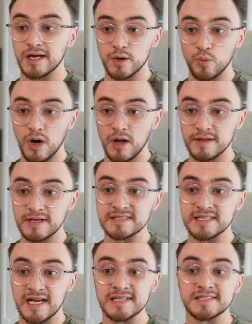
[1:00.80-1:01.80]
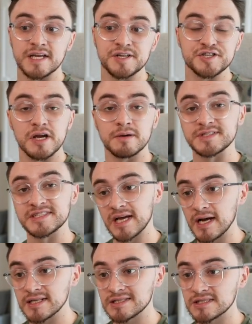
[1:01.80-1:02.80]
one is SHM
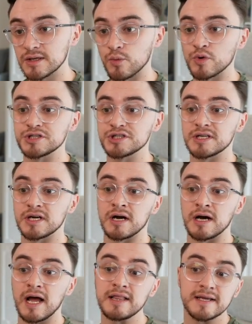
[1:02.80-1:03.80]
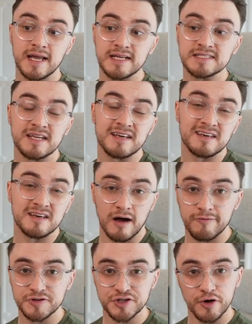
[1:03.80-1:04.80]
size, which allocates
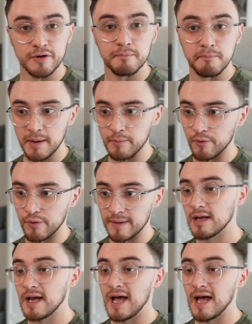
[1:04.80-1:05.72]
enough shared memory.